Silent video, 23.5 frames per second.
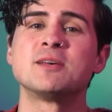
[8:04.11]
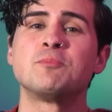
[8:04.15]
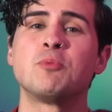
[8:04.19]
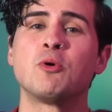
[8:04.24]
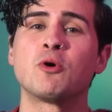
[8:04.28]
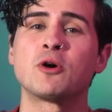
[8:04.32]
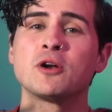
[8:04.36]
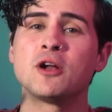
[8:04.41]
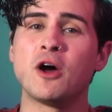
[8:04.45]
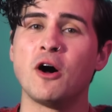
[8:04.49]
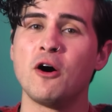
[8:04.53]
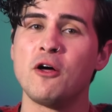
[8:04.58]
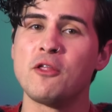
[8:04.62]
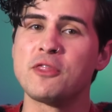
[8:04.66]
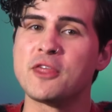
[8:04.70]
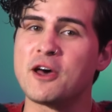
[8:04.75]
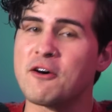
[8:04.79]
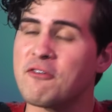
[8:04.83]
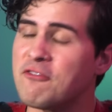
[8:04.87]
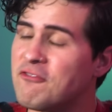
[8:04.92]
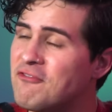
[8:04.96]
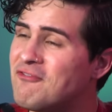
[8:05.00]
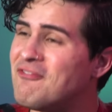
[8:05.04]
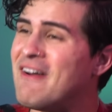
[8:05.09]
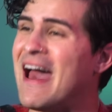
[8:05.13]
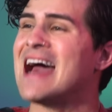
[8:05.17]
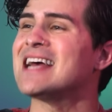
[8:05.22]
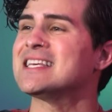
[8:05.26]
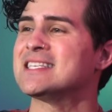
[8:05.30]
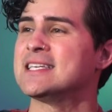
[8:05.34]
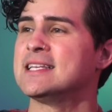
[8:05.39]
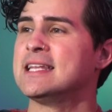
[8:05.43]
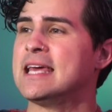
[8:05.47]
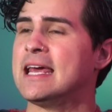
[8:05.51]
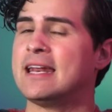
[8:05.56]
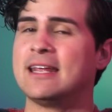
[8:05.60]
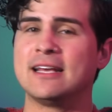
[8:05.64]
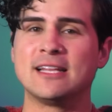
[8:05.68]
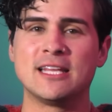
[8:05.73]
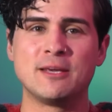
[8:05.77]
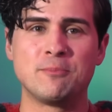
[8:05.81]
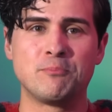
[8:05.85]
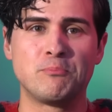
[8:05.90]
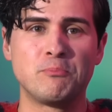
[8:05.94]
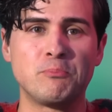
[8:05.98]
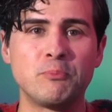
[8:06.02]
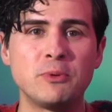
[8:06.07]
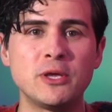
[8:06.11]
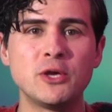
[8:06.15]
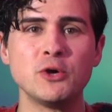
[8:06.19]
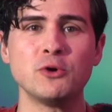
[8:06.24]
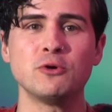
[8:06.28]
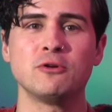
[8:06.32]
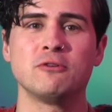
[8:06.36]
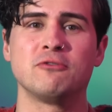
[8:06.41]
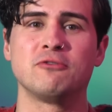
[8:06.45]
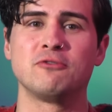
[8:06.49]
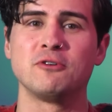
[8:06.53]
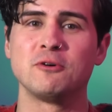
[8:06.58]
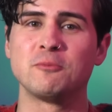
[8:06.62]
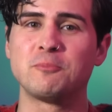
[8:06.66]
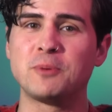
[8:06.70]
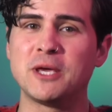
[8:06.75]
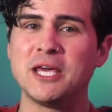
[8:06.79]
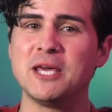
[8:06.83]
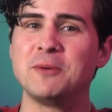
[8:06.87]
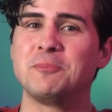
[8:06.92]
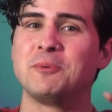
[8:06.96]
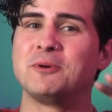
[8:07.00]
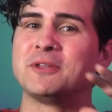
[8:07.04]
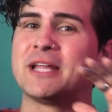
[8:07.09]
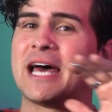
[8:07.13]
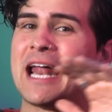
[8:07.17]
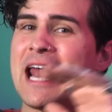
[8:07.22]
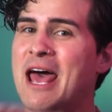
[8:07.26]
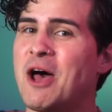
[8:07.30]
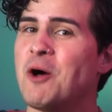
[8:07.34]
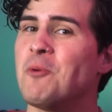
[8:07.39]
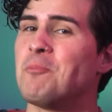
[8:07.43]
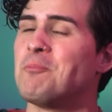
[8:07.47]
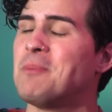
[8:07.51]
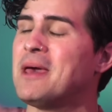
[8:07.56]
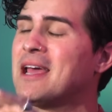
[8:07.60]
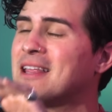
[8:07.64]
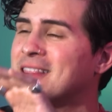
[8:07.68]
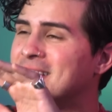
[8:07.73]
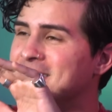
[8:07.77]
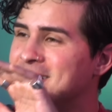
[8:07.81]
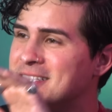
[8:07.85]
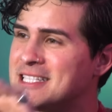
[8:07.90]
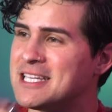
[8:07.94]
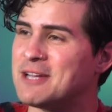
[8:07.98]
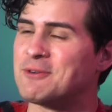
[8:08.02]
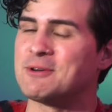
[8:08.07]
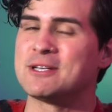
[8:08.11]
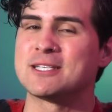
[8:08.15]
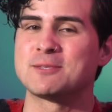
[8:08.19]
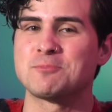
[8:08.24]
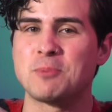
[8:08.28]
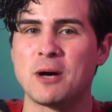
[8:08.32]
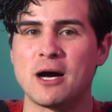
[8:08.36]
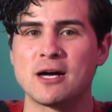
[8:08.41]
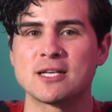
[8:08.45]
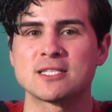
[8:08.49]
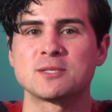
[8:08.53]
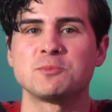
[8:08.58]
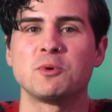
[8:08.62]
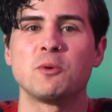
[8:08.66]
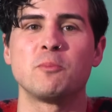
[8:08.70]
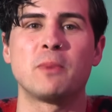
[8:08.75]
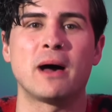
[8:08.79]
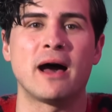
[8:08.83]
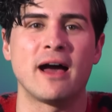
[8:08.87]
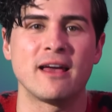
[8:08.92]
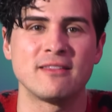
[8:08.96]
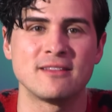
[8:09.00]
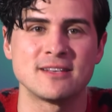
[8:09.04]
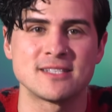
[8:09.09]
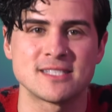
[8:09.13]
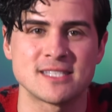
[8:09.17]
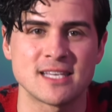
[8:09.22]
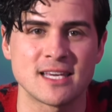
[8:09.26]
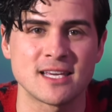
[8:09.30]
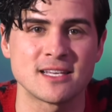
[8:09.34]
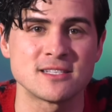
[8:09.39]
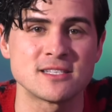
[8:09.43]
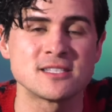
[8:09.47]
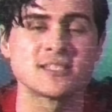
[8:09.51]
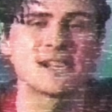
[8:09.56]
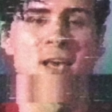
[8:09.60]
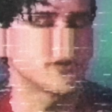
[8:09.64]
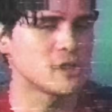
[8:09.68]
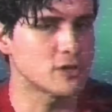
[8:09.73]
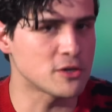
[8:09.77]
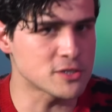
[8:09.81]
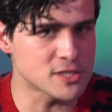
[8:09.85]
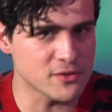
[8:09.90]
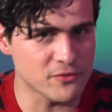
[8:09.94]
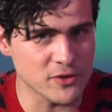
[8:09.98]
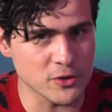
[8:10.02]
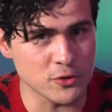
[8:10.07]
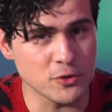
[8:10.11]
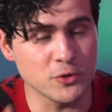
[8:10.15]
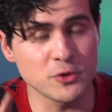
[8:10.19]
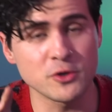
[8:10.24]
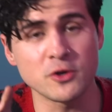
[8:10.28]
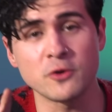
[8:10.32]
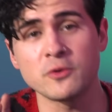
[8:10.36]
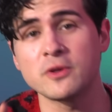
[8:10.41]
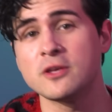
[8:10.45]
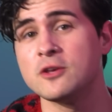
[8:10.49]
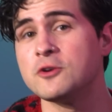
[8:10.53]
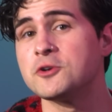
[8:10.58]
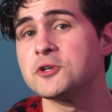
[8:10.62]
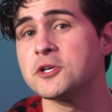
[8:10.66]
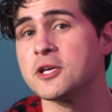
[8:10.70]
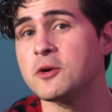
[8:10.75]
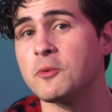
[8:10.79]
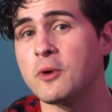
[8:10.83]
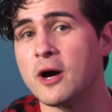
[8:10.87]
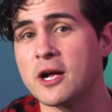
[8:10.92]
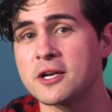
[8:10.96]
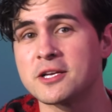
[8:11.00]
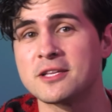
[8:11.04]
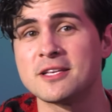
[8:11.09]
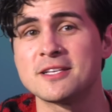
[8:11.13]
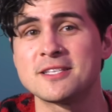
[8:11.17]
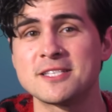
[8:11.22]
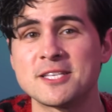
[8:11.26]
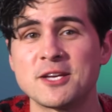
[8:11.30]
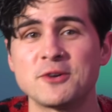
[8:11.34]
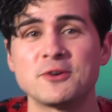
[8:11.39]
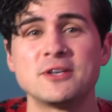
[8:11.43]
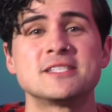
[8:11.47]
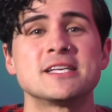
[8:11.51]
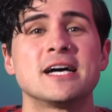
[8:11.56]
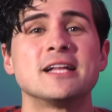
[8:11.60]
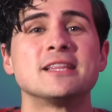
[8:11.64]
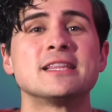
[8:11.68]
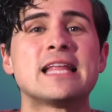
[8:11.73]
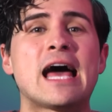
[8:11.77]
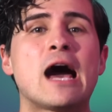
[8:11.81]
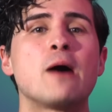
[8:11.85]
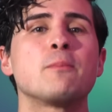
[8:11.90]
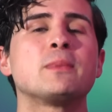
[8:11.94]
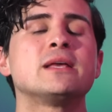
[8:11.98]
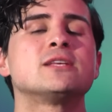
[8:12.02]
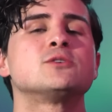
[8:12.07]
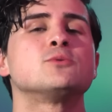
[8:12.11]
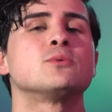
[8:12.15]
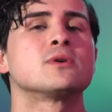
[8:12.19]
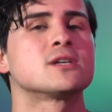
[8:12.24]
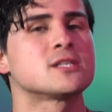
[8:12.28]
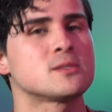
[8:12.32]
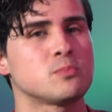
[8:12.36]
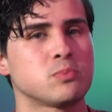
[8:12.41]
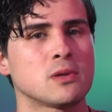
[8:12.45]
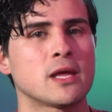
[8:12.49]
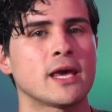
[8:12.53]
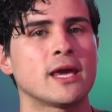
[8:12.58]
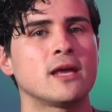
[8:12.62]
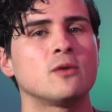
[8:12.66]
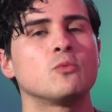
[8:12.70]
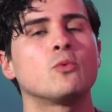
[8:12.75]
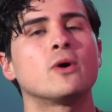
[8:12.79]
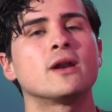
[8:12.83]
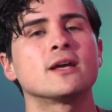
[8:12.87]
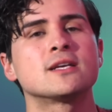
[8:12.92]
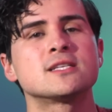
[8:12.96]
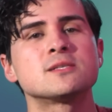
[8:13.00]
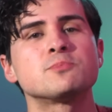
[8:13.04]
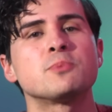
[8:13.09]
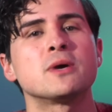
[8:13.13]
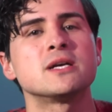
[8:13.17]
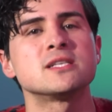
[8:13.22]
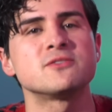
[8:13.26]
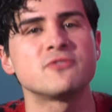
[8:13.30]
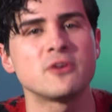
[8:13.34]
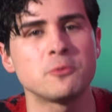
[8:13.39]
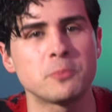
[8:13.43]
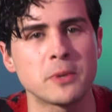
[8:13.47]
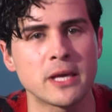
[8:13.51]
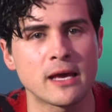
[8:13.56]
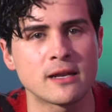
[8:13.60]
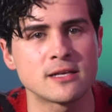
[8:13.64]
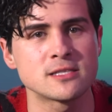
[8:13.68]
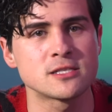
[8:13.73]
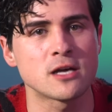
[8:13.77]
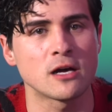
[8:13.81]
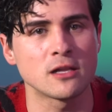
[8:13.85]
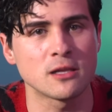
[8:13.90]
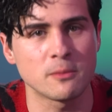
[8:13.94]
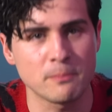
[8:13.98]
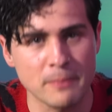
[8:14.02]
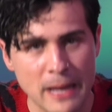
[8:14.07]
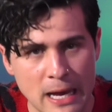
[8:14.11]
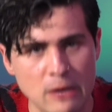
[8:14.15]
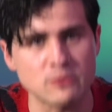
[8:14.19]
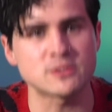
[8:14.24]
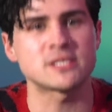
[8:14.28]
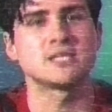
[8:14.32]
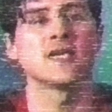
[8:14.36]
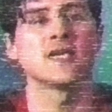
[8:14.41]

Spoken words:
support all the fascinatingly beautiful people that help make this series possible behind the scenes. For those of you who don't usually watch this series, allow me to explain what ExpressVPN is all about.